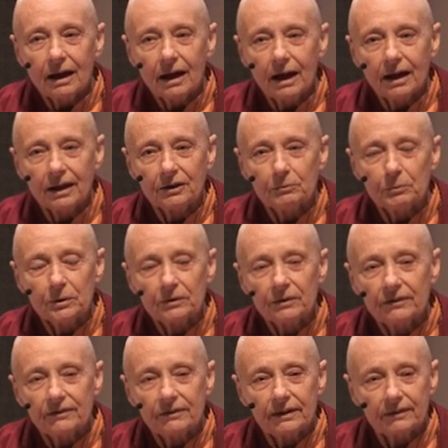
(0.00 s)
And the
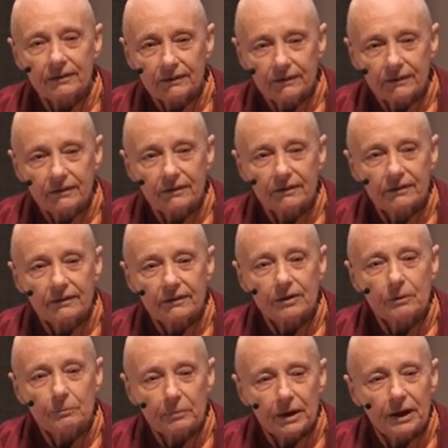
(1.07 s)
Buddha said, this is
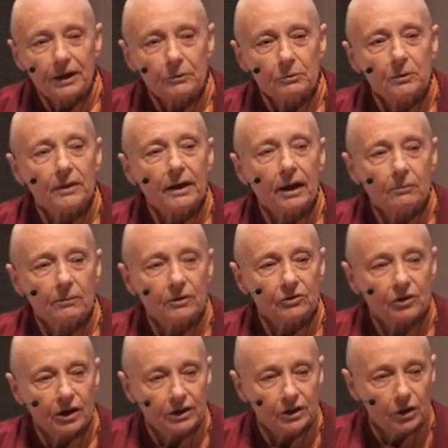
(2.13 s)
compared with how
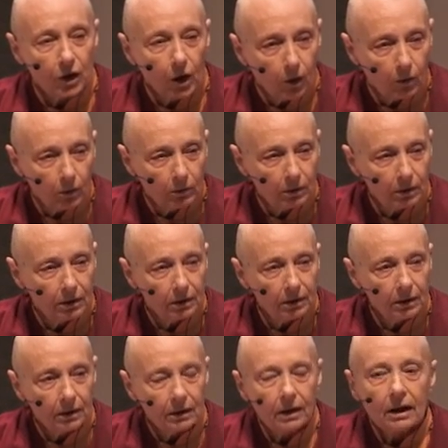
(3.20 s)
much I know
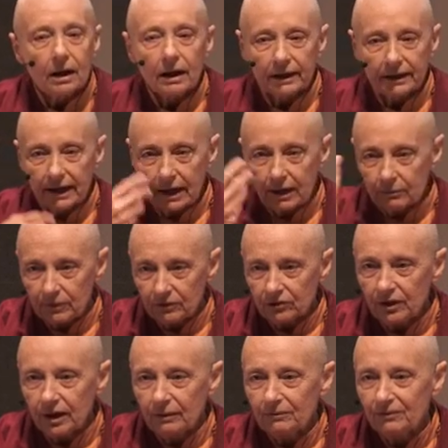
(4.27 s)
and how much
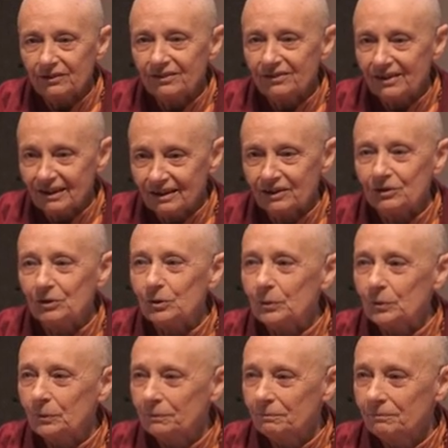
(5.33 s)
I'm telling you.